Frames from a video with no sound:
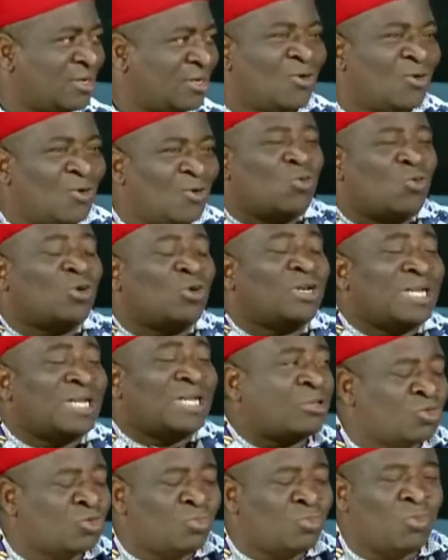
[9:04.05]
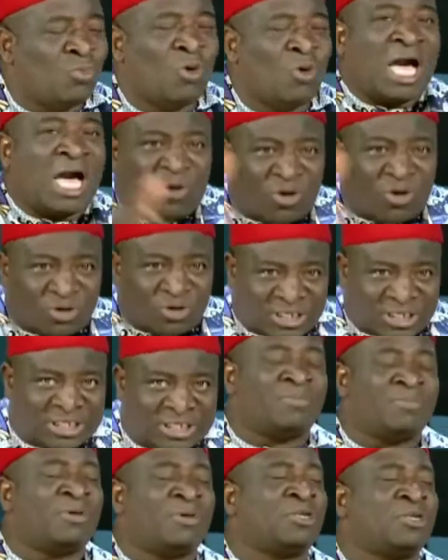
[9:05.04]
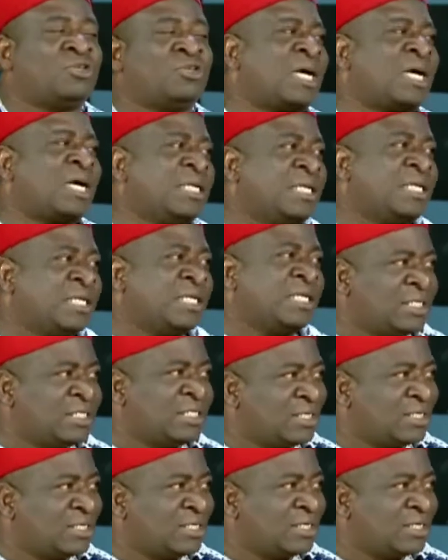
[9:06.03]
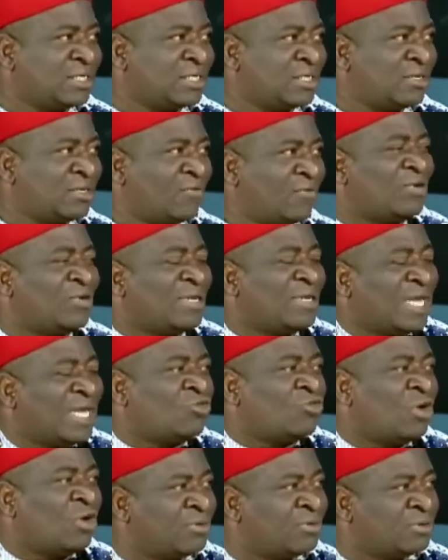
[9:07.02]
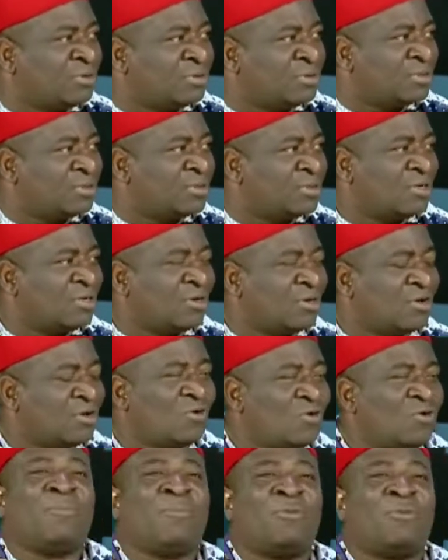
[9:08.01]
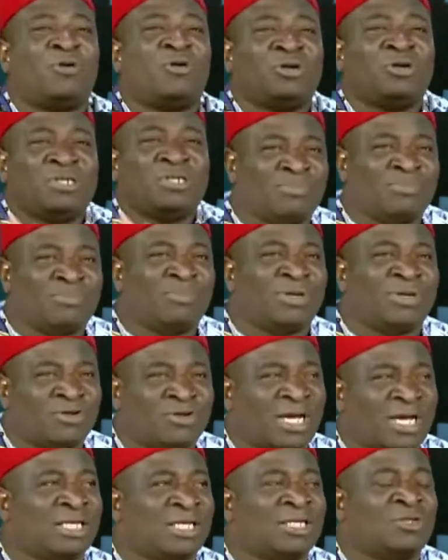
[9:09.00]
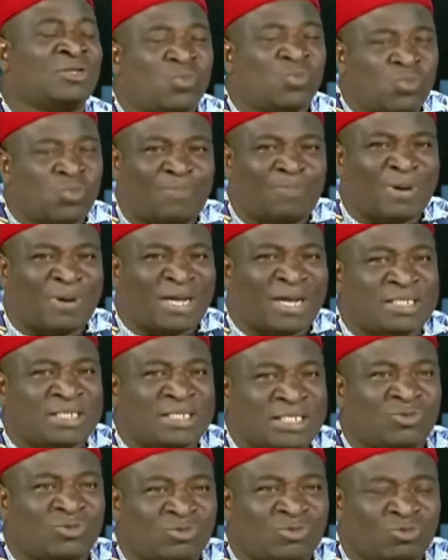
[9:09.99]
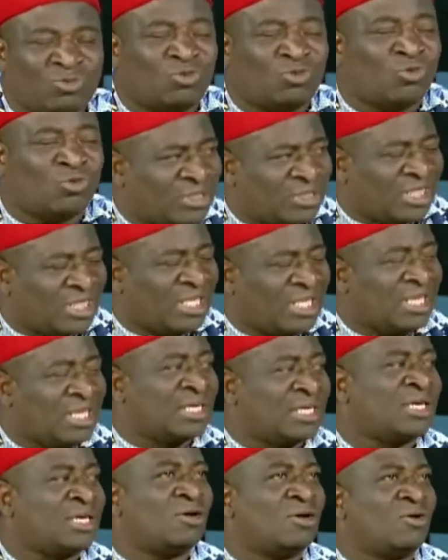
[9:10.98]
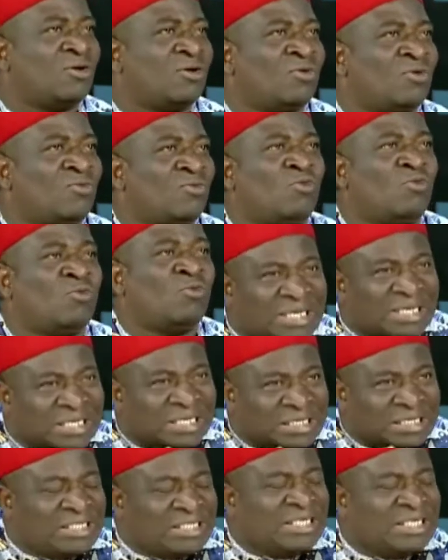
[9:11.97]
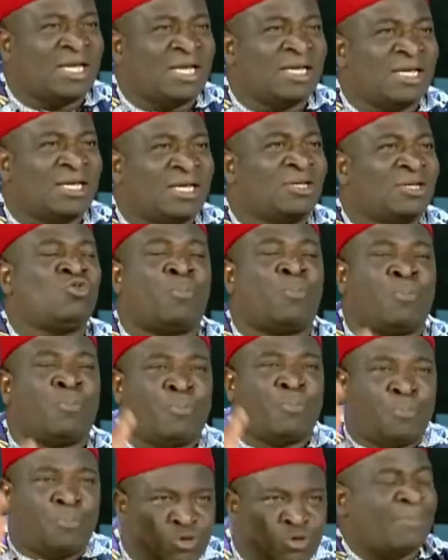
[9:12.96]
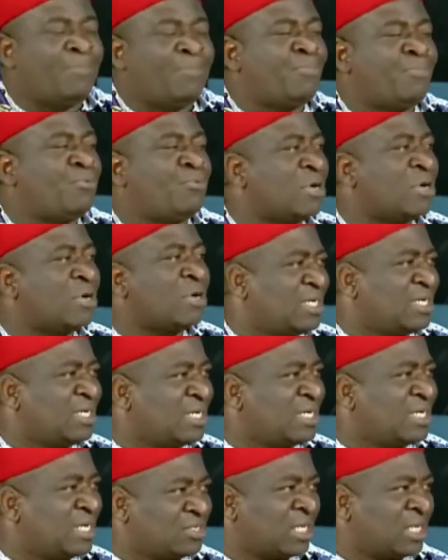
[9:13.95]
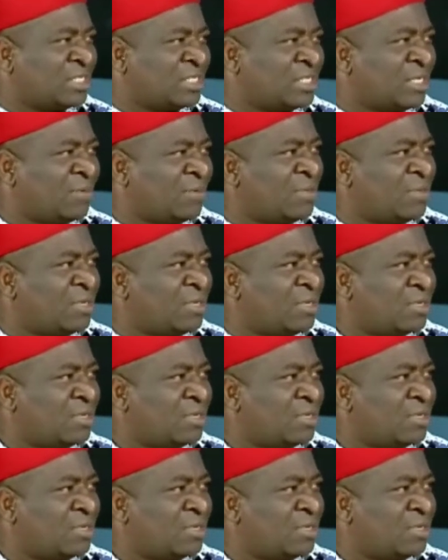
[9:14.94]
Who would they trust more among the three major candidates for that to happen? Among the three major candidates, which parties do you think would be easier to push that program in the National Assembly?